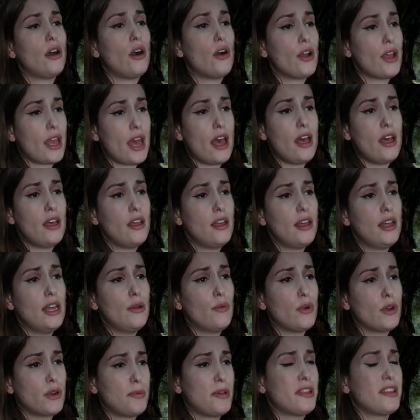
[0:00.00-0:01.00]
Oh yeah?
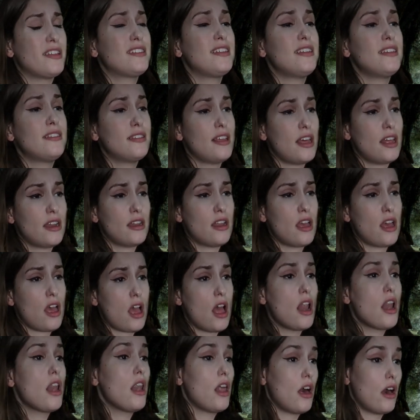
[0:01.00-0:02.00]
What about the teeth then?
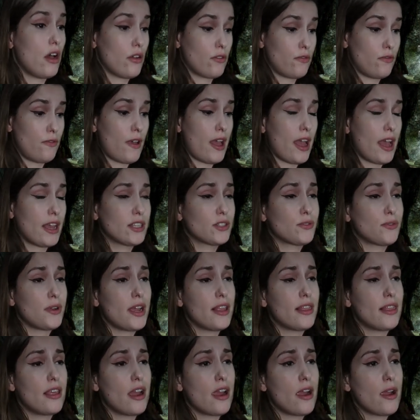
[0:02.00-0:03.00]
Long fangs
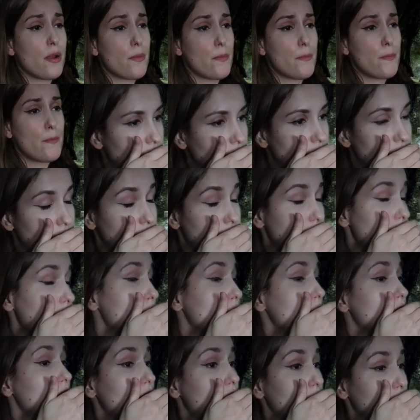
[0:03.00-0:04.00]
right there.
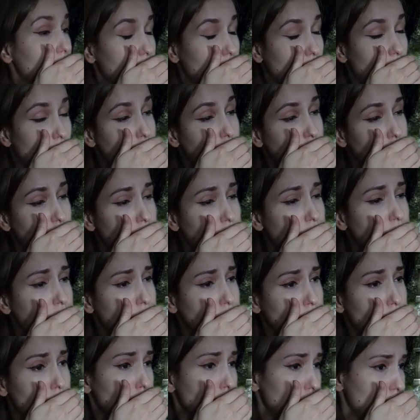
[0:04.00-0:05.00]
Same thing, the gums
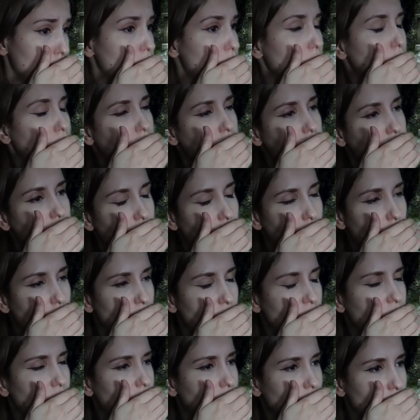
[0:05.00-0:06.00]
lose fluid over time
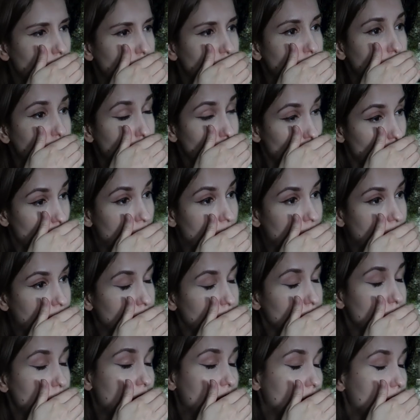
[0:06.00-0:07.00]
and the gums
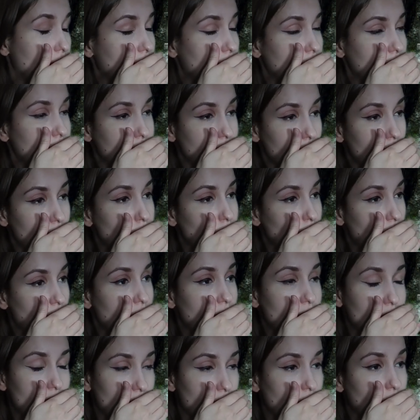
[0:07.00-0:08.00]
retract, making it seem
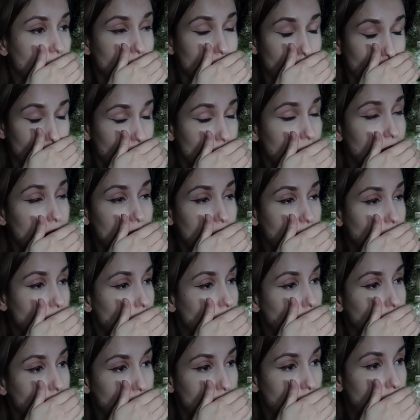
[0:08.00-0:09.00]
like they're really
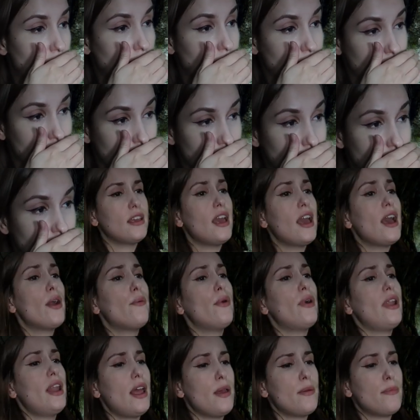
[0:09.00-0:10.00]
long fangs. Yeah,
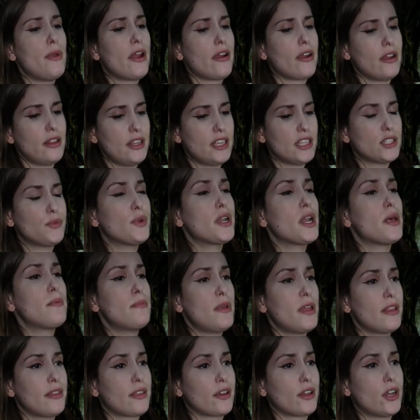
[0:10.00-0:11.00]
well, I buried this one a
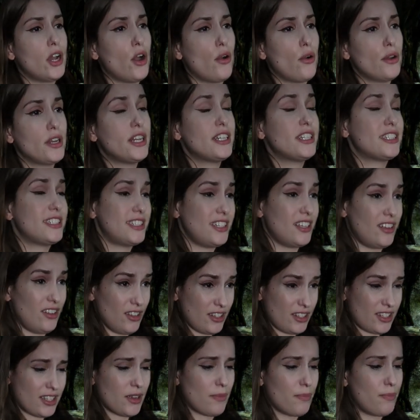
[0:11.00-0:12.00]
month ago and it still
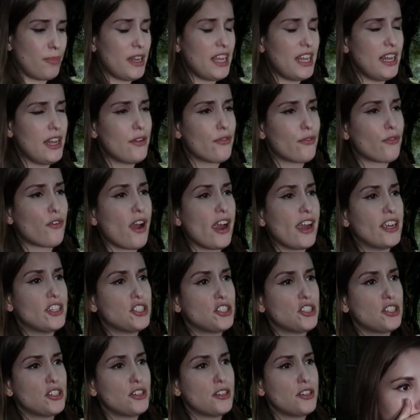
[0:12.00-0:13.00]
looks completely fresh.